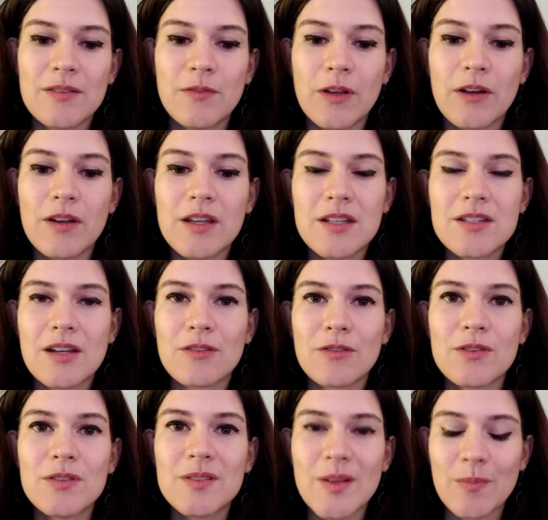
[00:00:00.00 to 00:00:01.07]
It's a very
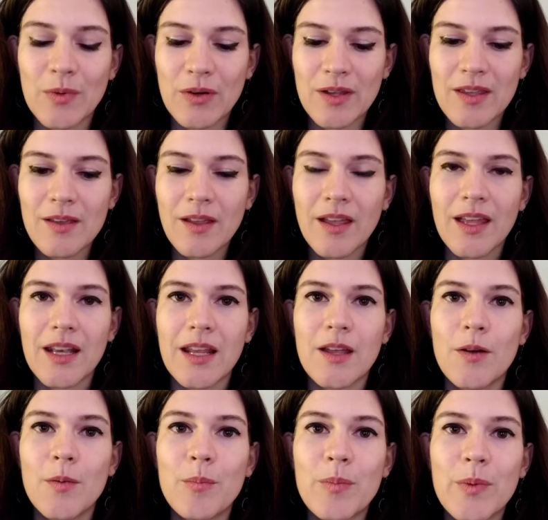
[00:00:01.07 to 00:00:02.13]
general summary,
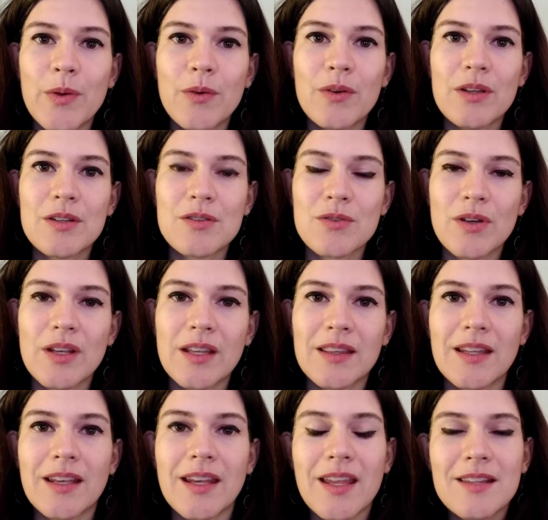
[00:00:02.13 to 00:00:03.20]
and I hope you
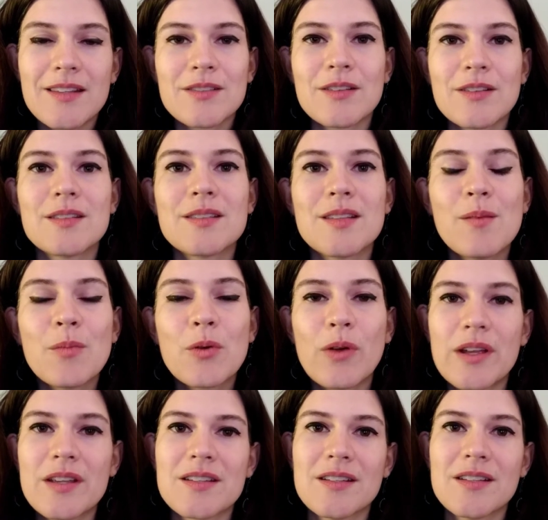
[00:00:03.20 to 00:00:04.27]
enjoyed it and then answered
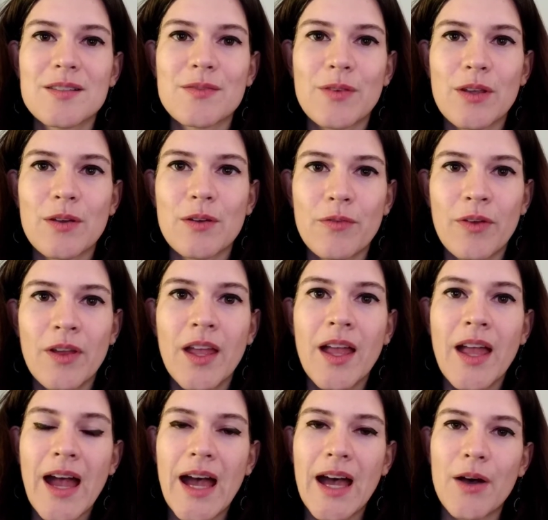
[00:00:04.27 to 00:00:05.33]
some questions for you of
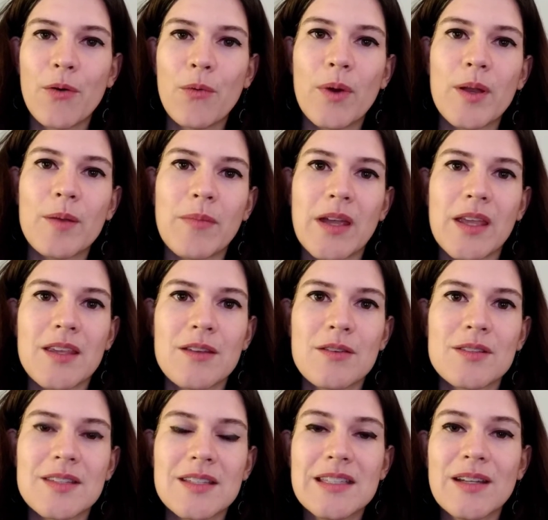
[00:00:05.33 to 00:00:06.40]
how one might
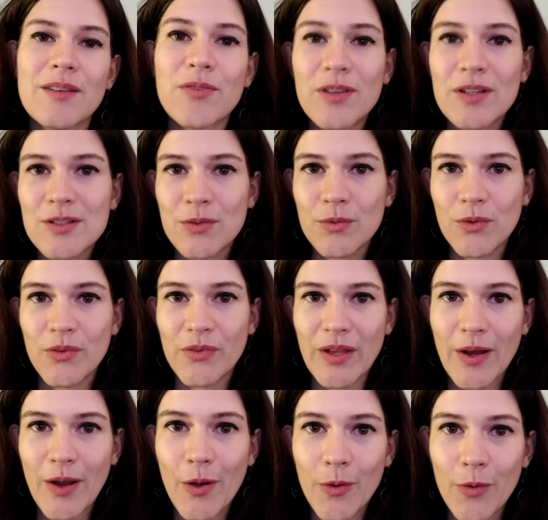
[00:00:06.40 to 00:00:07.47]
use the different
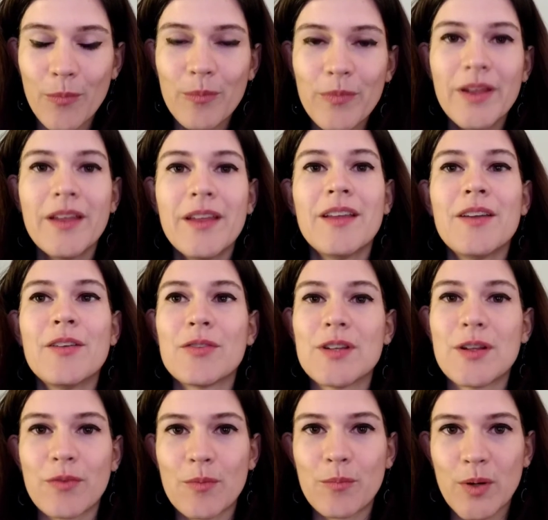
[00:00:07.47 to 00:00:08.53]
tools at home
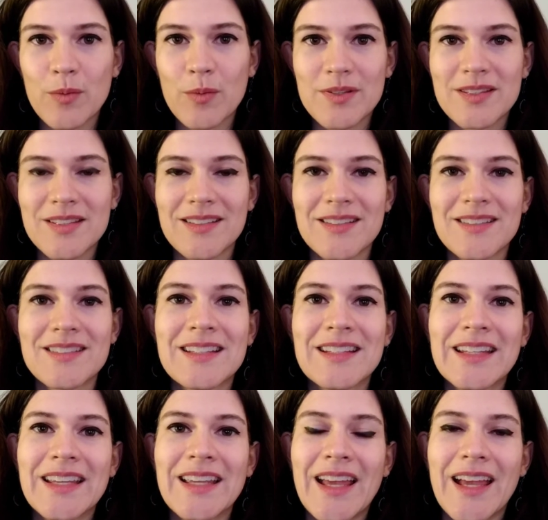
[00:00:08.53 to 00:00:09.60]
for different
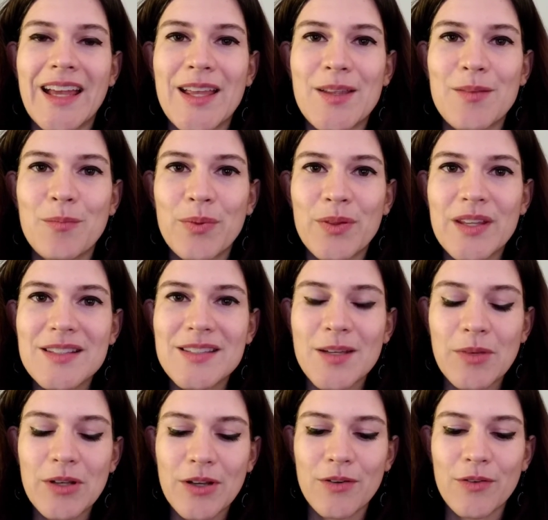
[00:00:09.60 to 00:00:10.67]
purposes. And
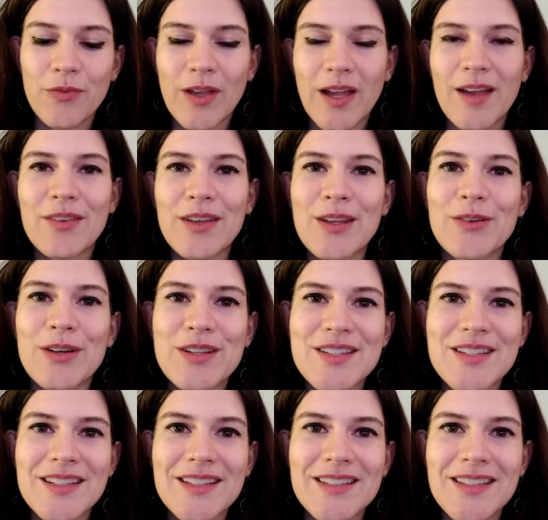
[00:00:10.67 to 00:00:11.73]
please let me know if you have any
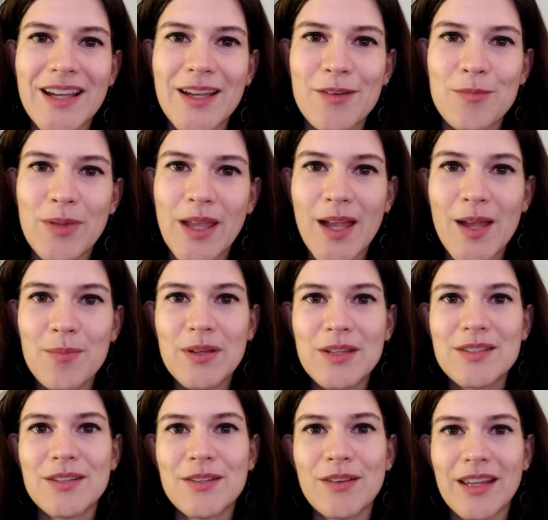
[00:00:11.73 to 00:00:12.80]
questions. I would be
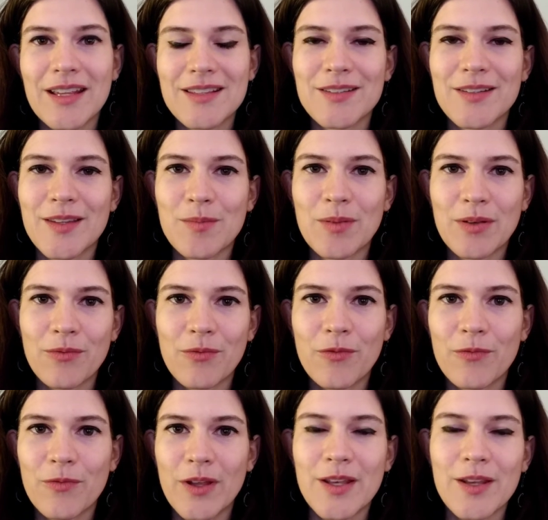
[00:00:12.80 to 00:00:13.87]
happy to answer
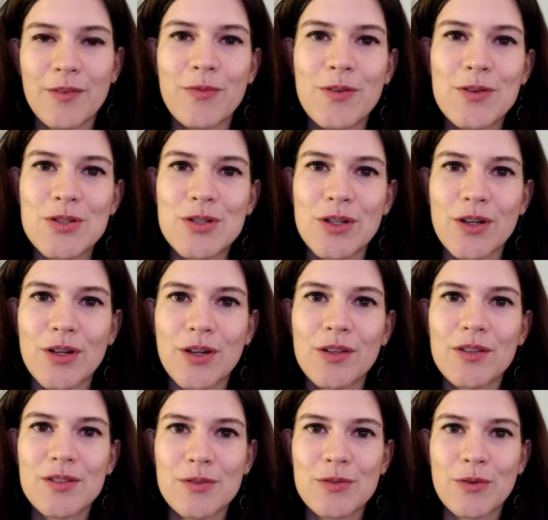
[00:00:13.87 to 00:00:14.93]
them in a
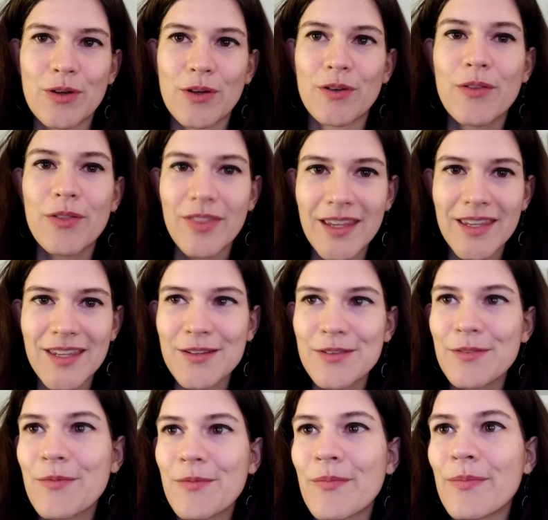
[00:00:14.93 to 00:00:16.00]
future tutorial. Thank
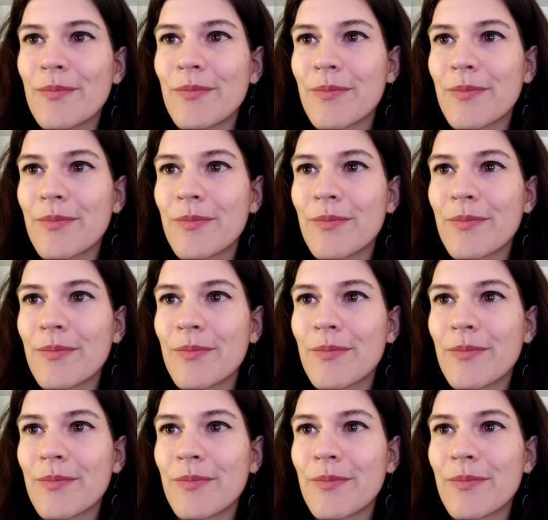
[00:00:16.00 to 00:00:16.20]
you.